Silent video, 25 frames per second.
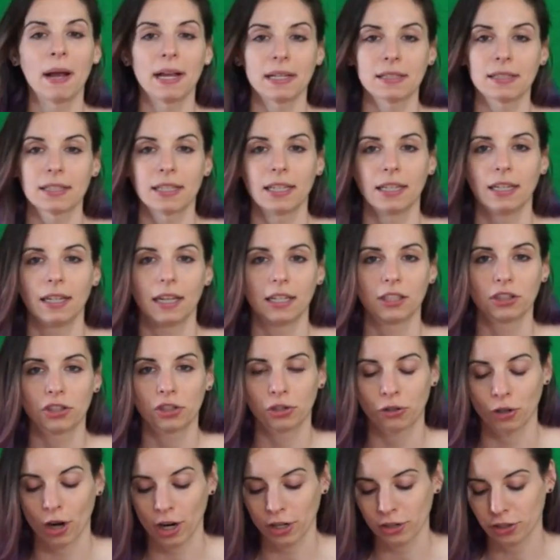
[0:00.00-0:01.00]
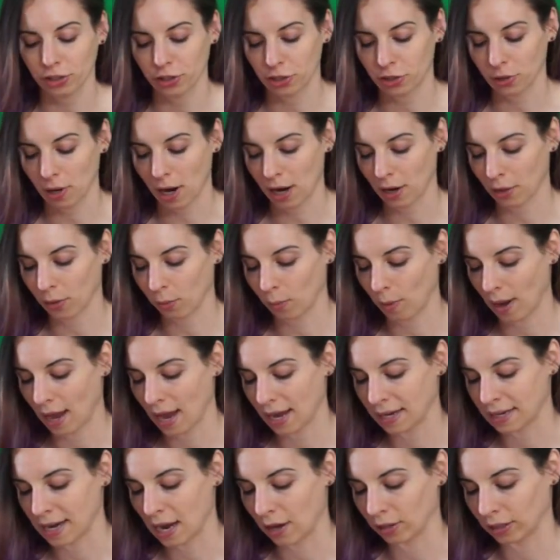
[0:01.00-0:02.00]
pesky instructions are out of the
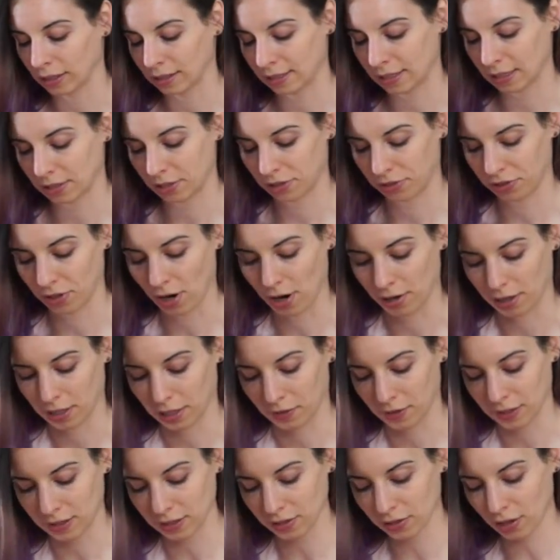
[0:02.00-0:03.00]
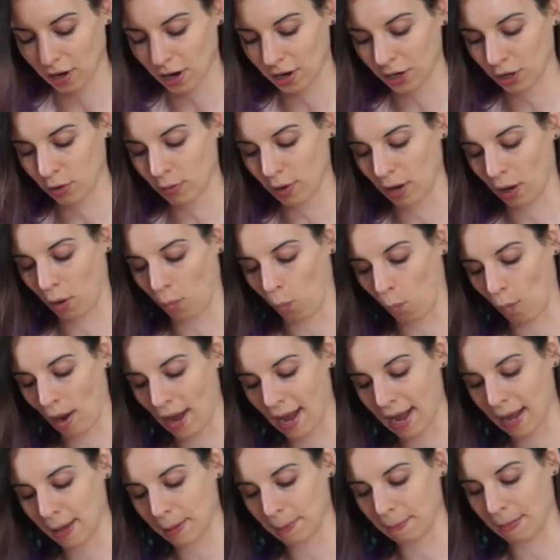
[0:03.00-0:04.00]
way. Now let's get started. This is already going
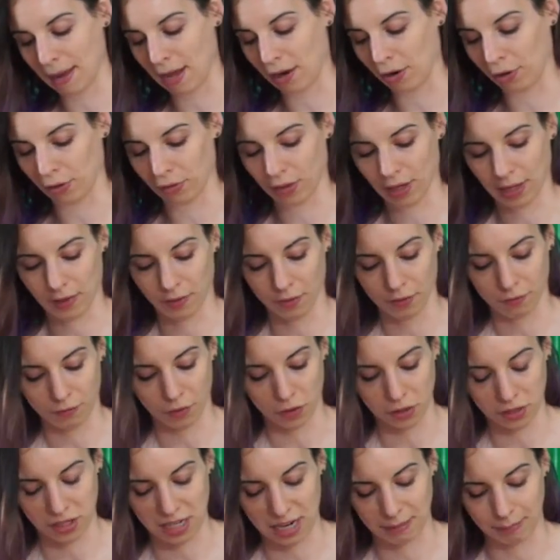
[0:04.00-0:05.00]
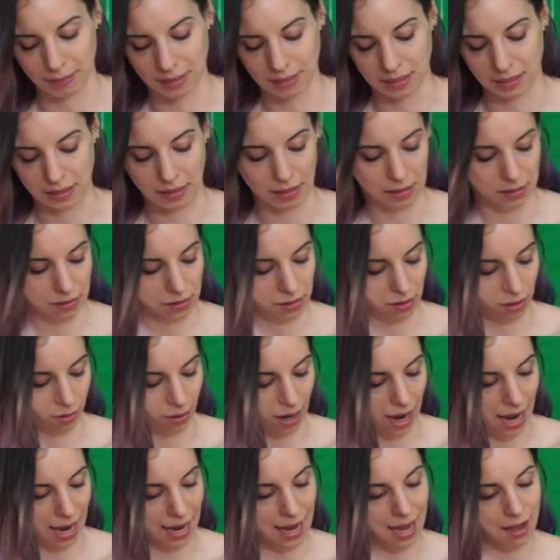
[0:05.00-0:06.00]
way better than the first time I did this, so
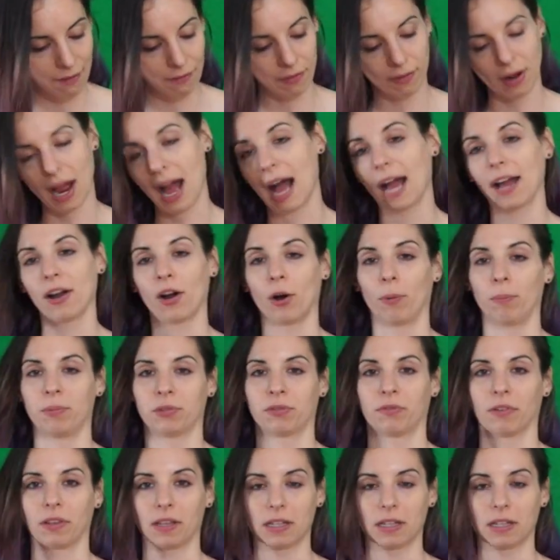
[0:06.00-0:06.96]
I have high hopes for